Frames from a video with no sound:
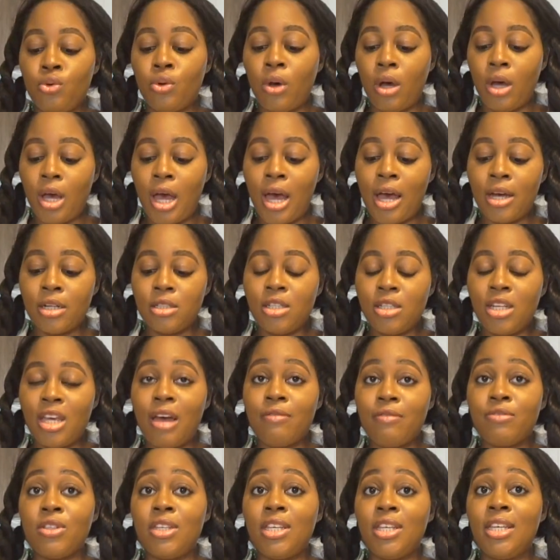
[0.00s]
You actually
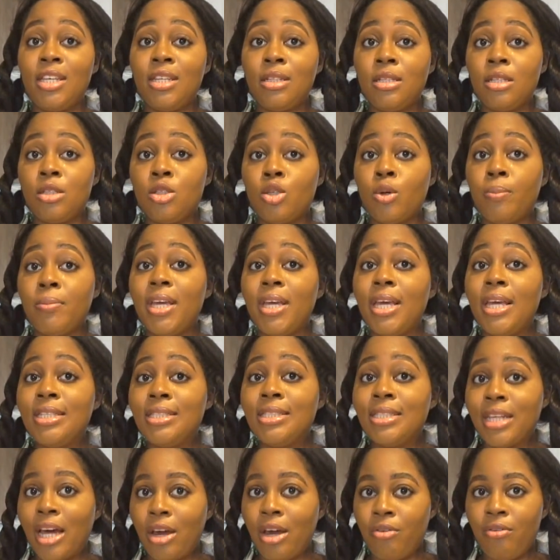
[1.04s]
have to heat it up
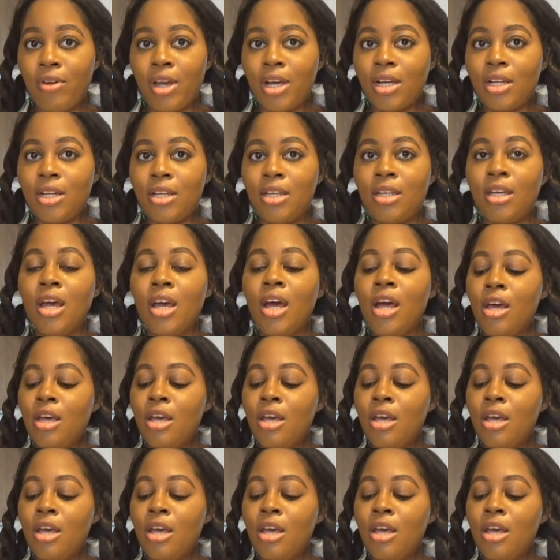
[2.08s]
indirectly,